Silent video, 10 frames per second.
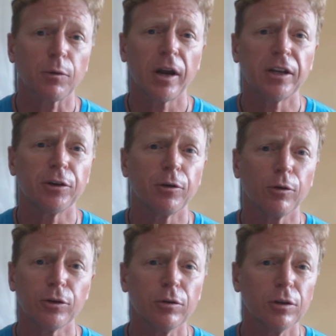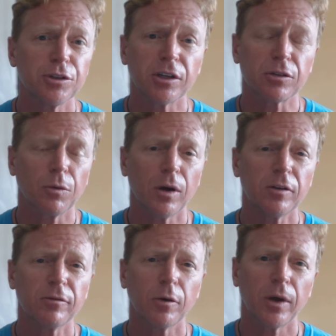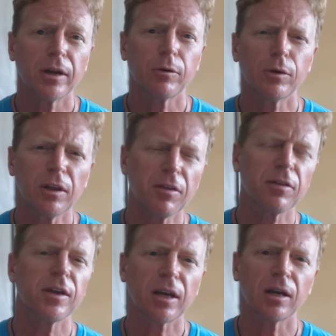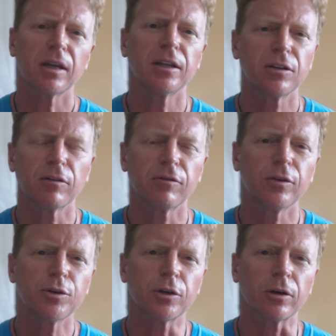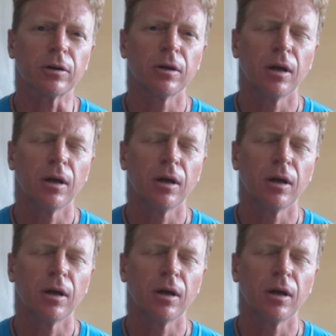writing your own eulogy is a wonderful way to really think into the future